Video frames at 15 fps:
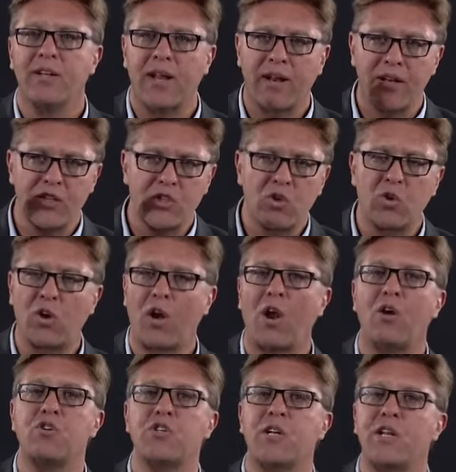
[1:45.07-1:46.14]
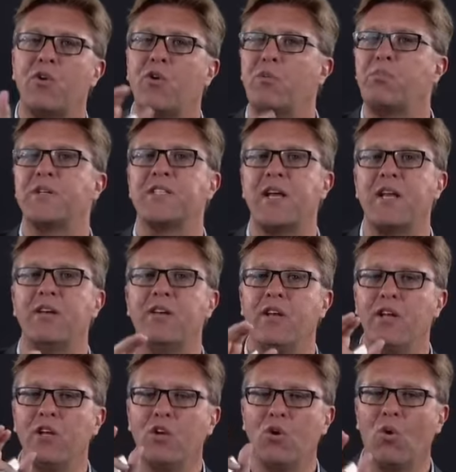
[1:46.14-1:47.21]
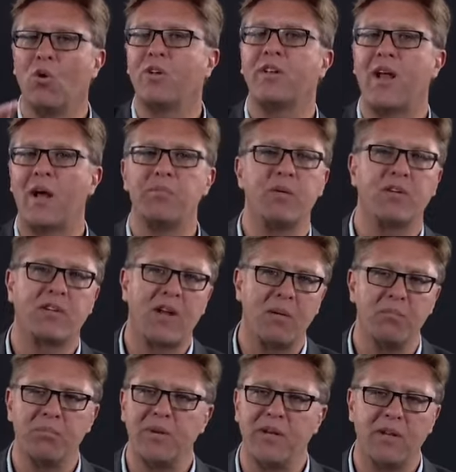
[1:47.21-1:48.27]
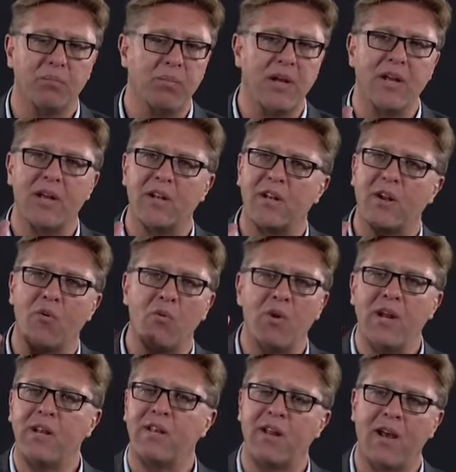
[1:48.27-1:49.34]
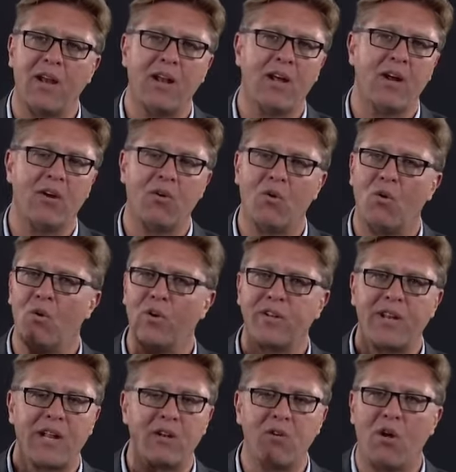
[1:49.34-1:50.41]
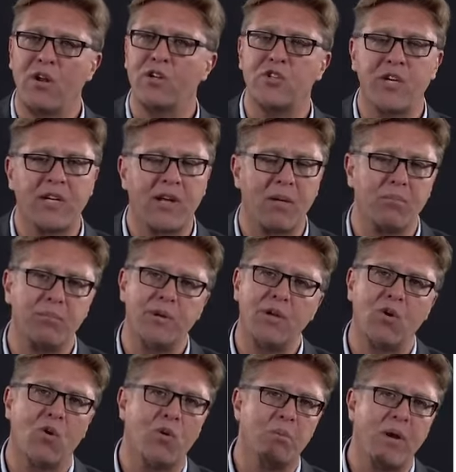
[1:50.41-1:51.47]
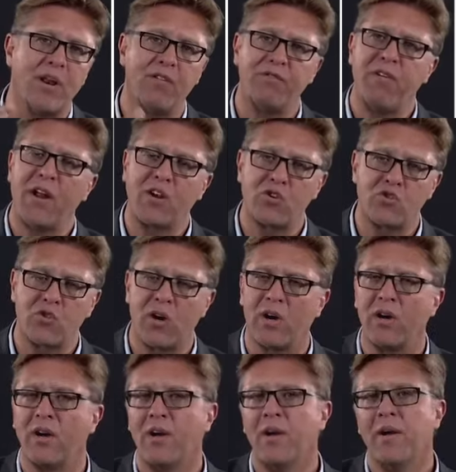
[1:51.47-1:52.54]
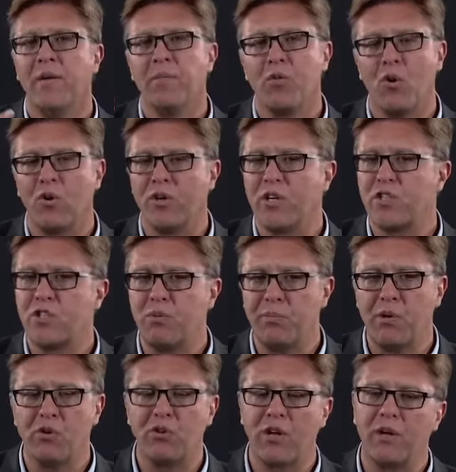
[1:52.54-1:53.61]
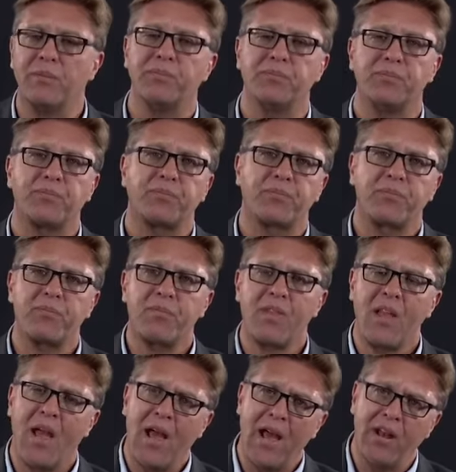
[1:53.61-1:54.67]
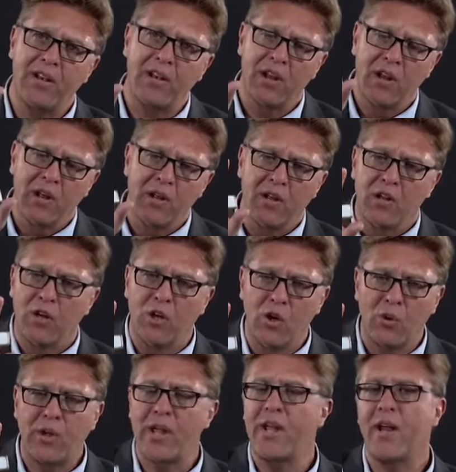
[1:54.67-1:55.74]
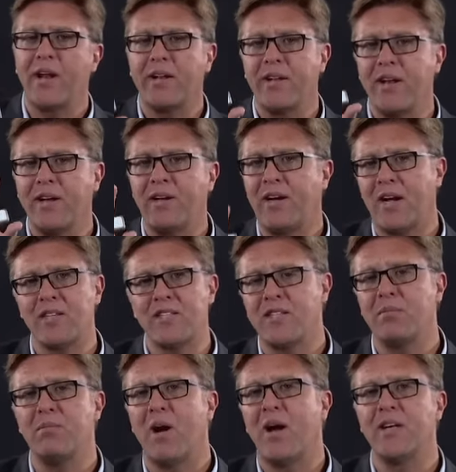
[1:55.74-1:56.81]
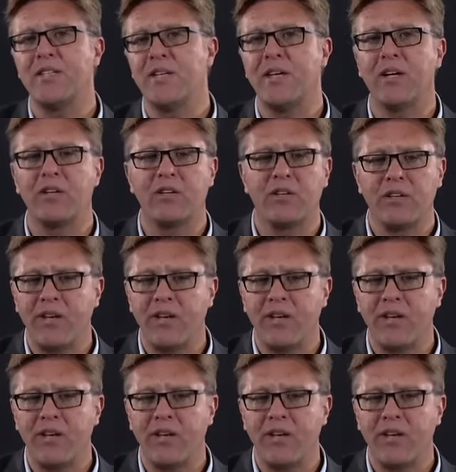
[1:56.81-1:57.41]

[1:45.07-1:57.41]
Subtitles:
that is closely representing your type of company, being it a retailer or a technology company or manufacturer or distributor, and looking at it and customizing it,